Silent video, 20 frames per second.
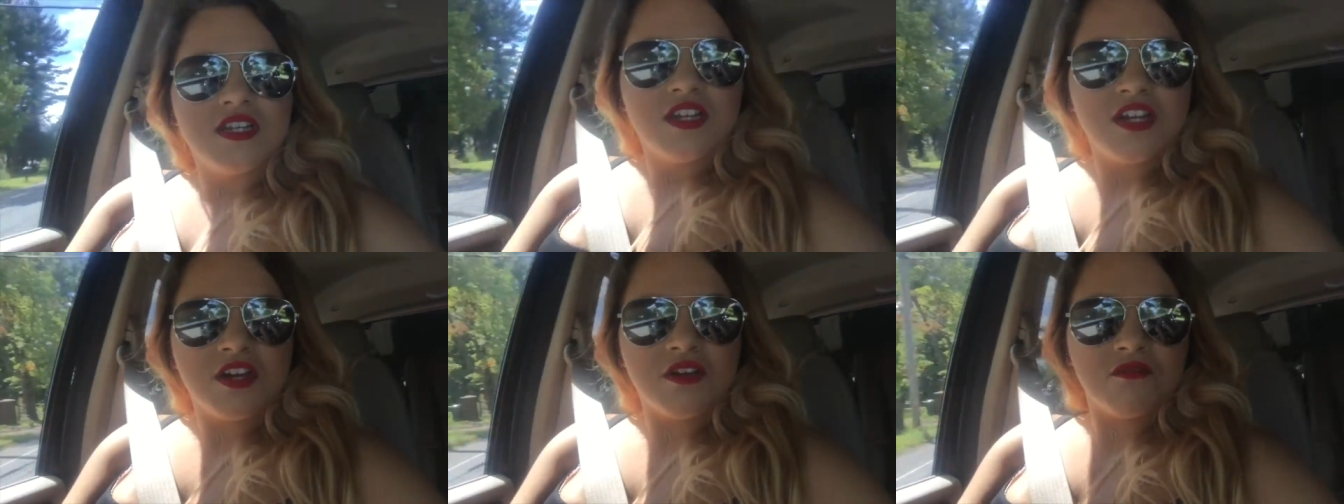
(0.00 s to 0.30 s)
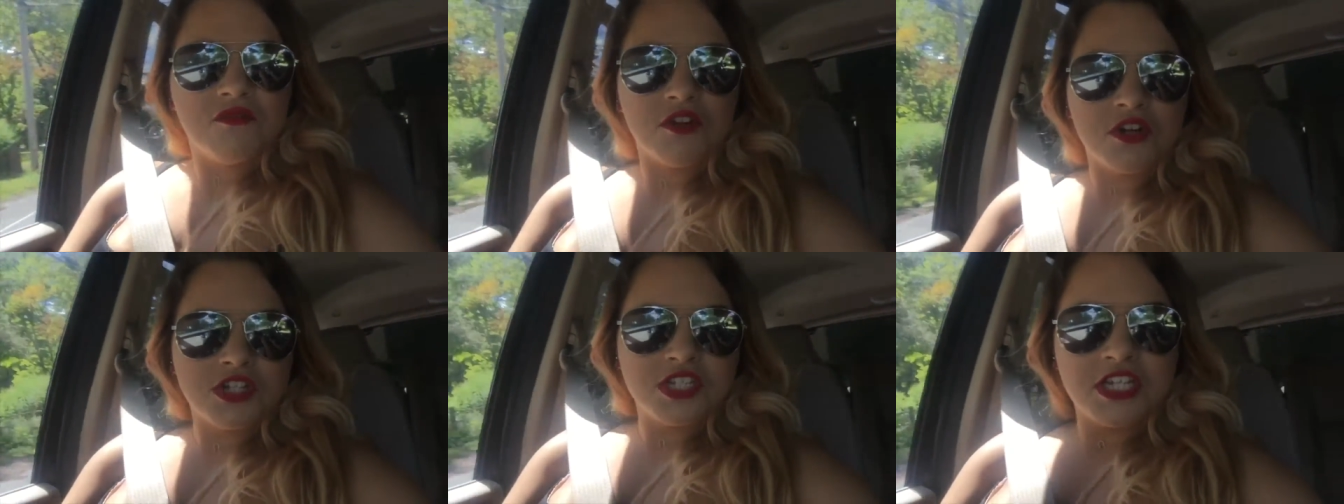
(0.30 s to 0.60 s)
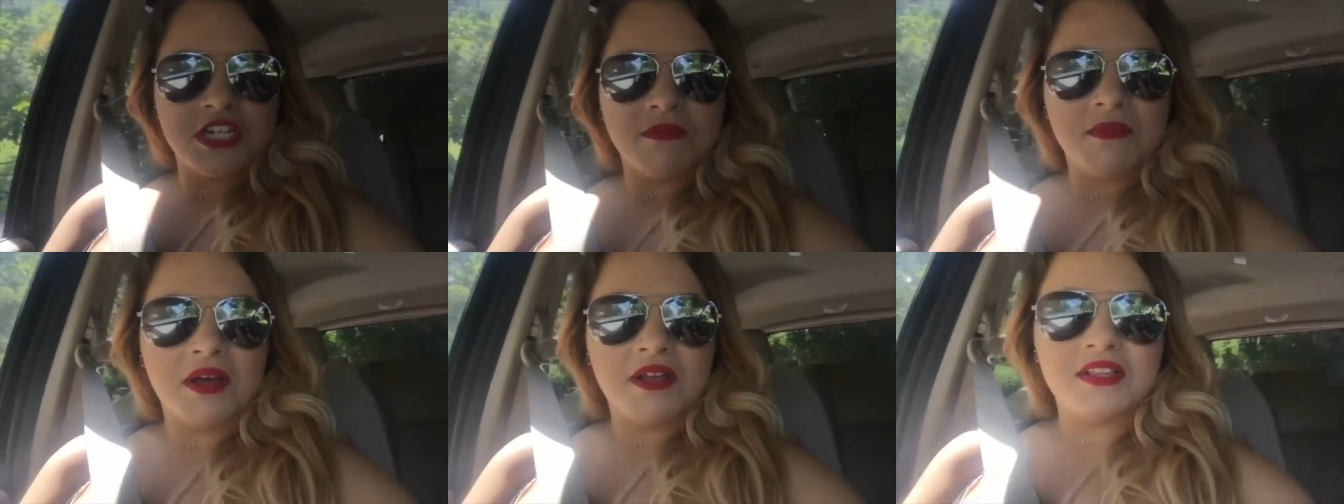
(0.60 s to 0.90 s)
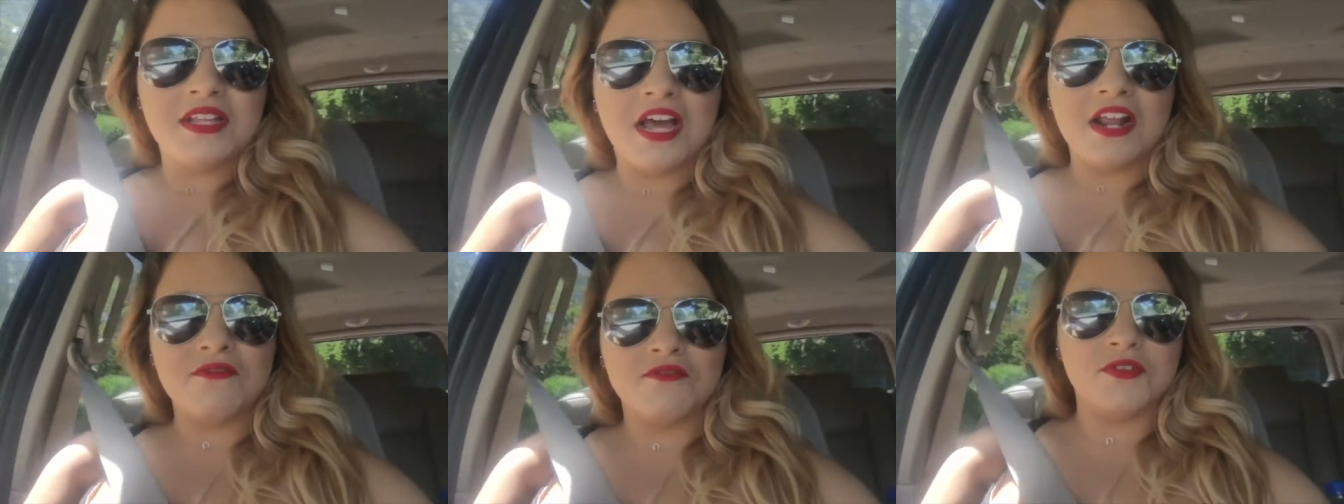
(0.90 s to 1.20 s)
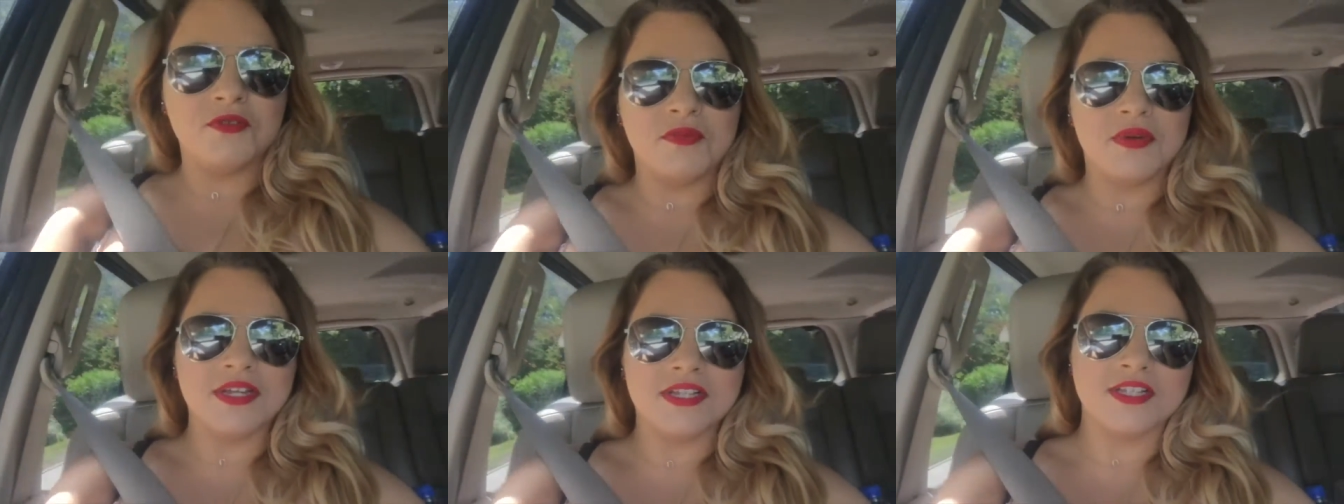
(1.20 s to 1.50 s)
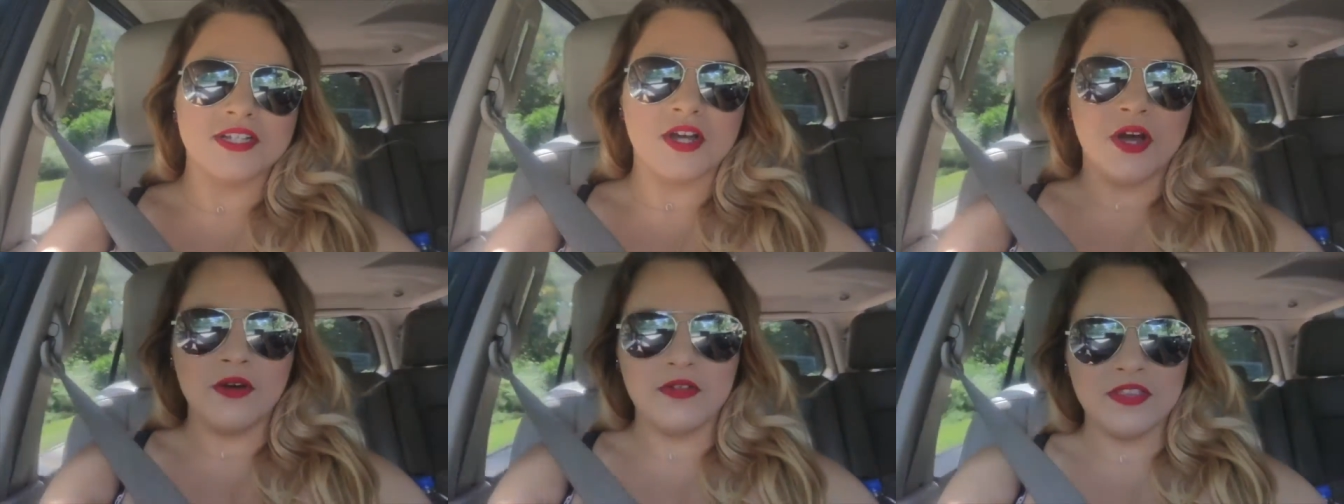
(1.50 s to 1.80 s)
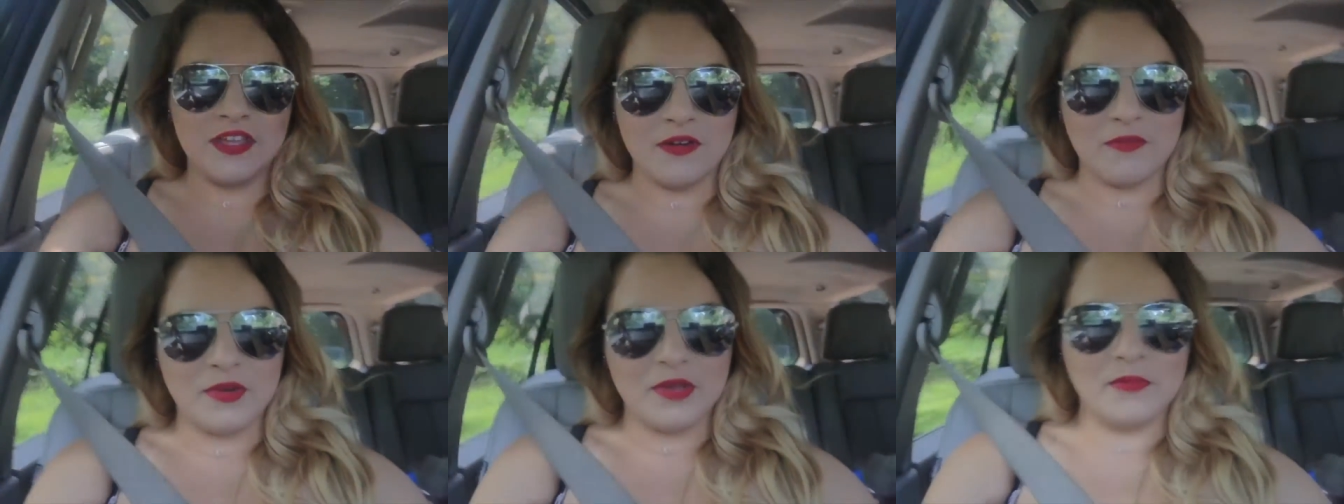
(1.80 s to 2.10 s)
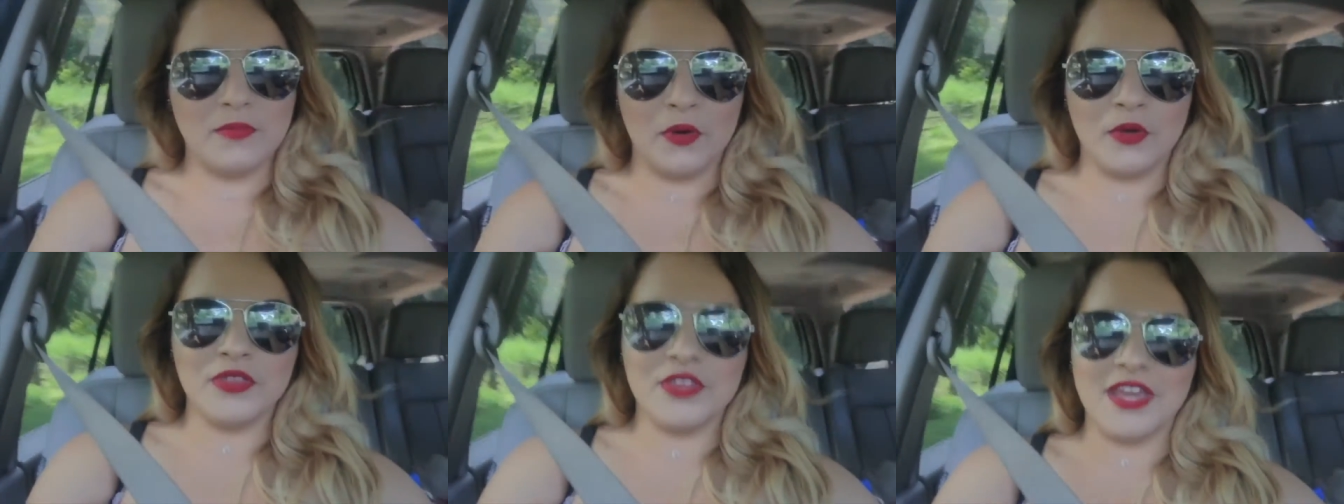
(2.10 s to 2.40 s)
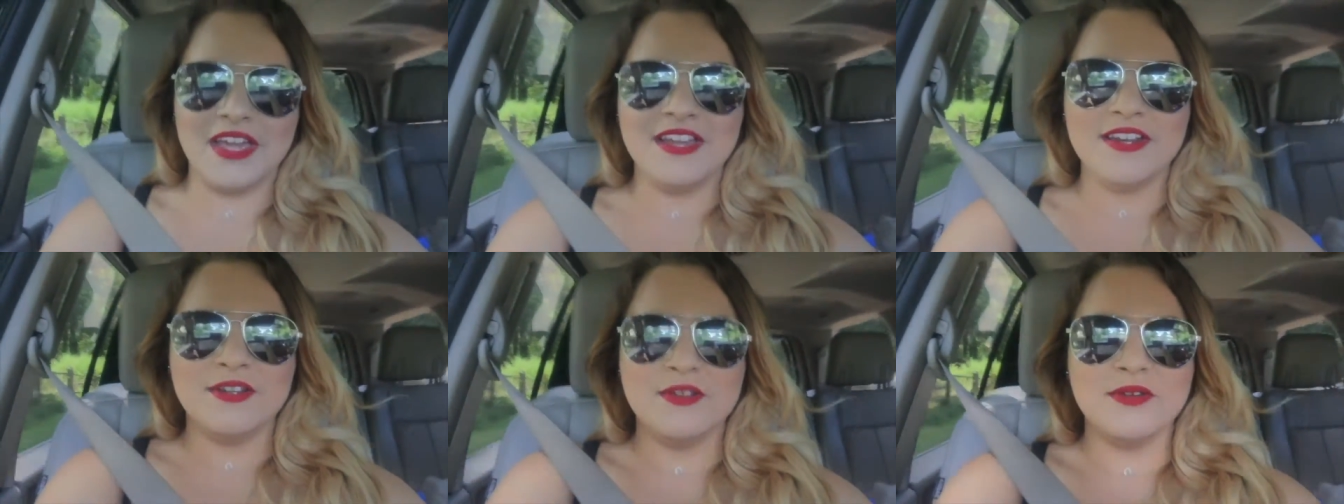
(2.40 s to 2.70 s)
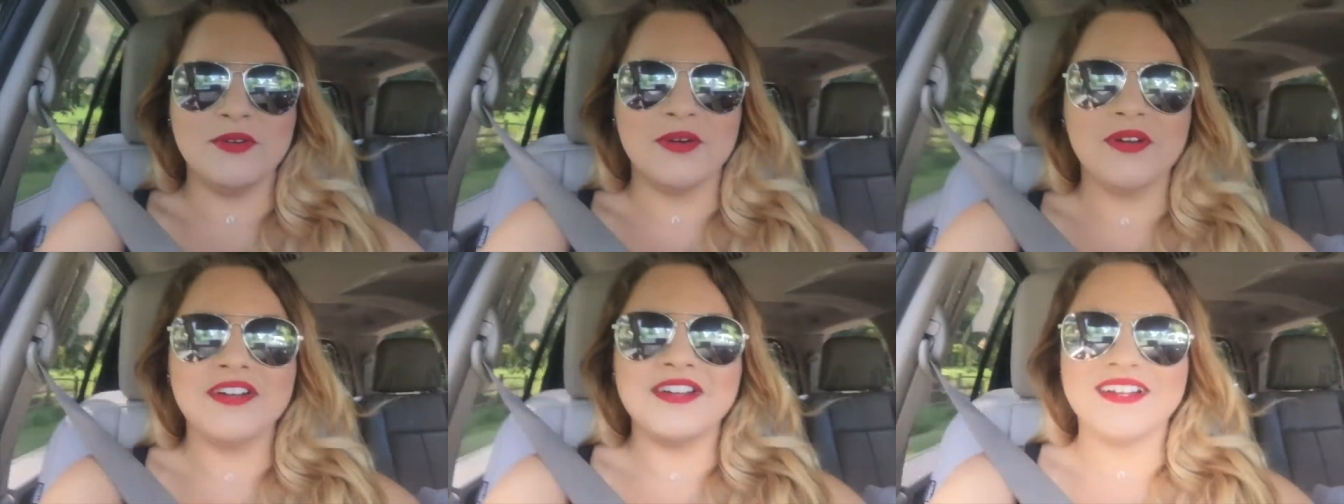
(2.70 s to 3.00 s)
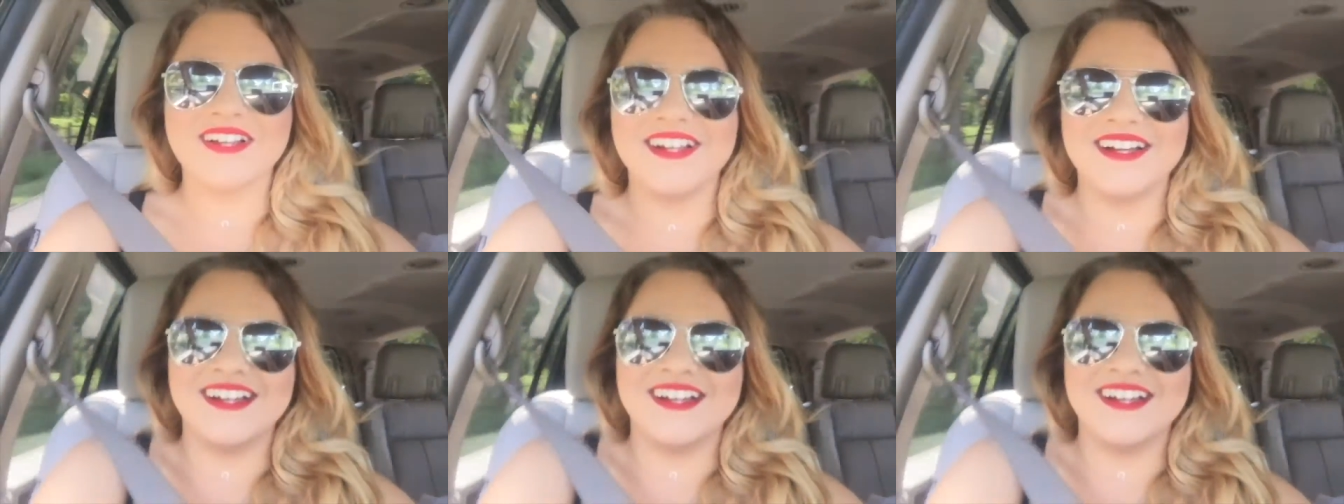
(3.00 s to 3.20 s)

conversing about that a few weeks ago that we both hate New York.